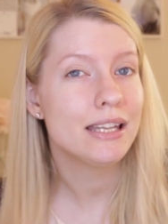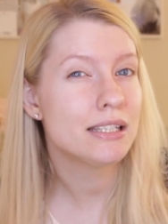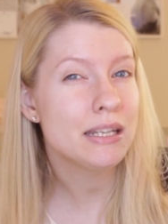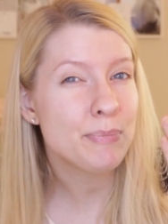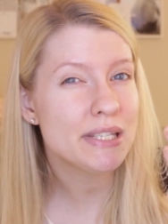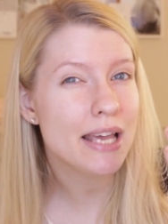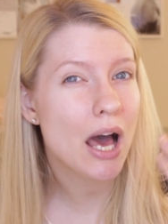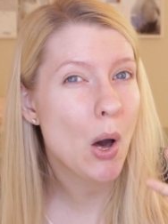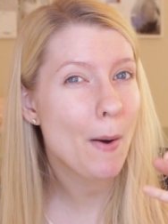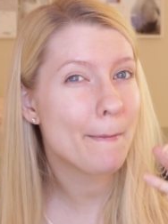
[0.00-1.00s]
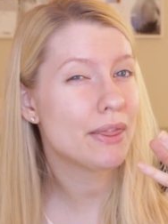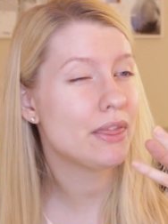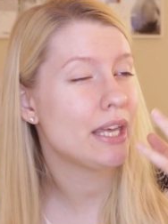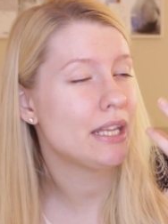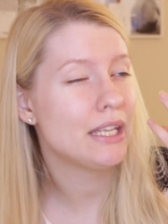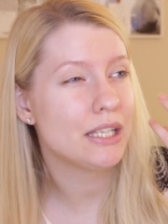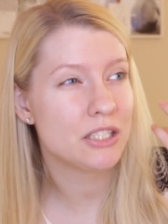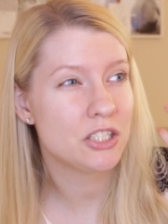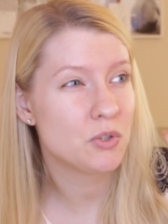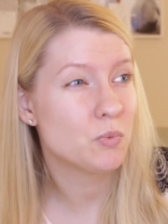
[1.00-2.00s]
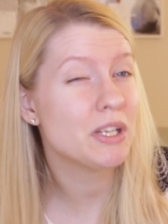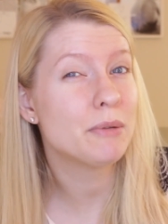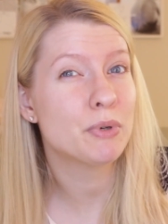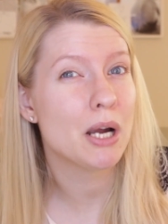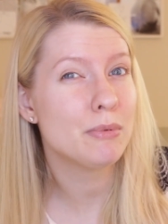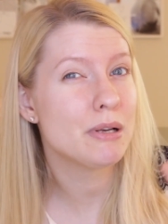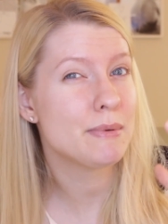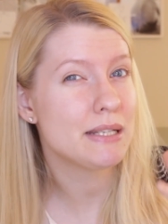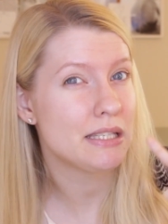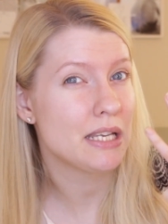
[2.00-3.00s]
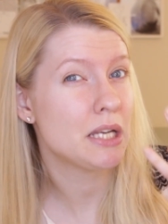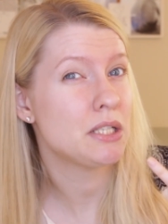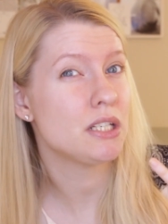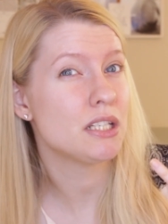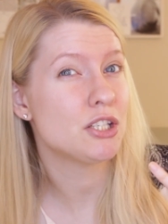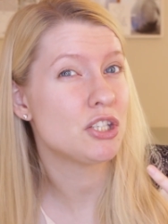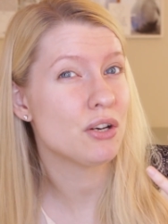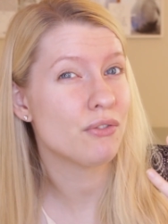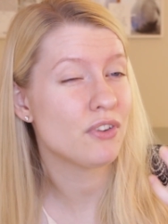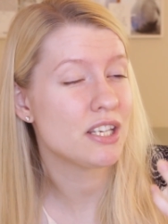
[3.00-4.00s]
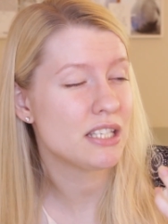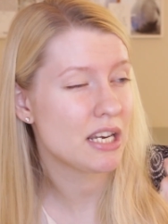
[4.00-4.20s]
the tip is out, but then the real problem is underneath the surface,